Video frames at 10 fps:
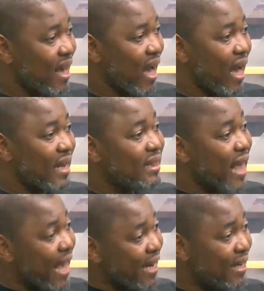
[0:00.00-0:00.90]
And
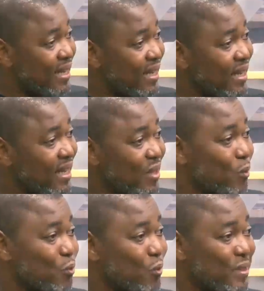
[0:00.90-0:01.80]
then it was
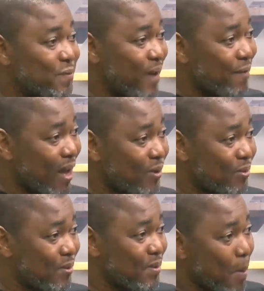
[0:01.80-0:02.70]

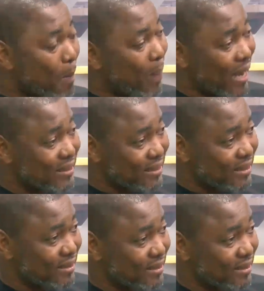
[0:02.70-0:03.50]
25,000 per section.